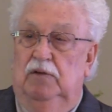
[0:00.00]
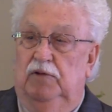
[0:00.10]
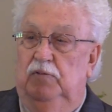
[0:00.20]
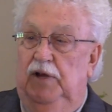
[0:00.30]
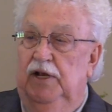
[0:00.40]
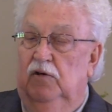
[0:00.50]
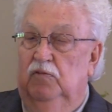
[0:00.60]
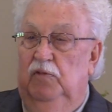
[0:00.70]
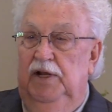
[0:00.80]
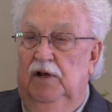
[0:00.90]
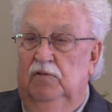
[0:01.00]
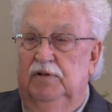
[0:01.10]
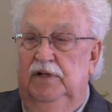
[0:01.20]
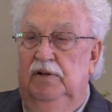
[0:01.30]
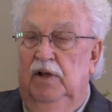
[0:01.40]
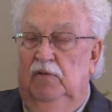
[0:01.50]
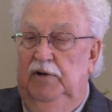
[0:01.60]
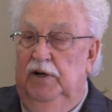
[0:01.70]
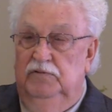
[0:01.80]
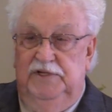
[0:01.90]
We, we, don't, we, don't,
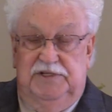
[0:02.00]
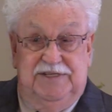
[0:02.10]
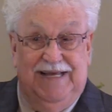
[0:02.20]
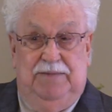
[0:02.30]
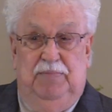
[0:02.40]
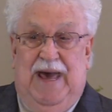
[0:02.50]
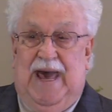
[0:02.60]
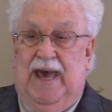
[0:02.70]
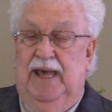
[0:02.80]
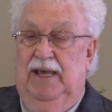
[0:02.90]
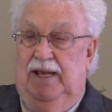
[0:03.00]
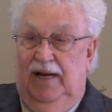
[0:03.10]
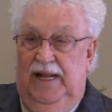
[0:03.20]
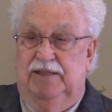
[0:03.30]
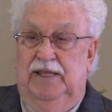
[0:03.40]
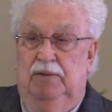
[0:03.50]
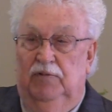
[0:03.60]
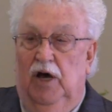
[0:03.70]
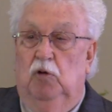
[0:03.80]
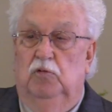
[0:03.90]
we don't just sit by and let them
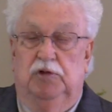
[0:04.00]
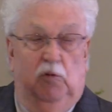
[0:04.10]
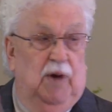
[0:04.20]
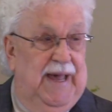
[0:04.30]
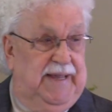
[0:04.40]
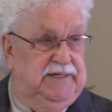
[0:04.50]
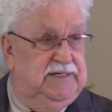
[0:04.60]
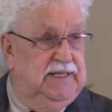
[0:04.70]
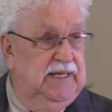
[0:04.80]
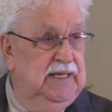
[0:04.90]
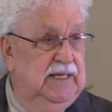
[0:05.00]
go to waste.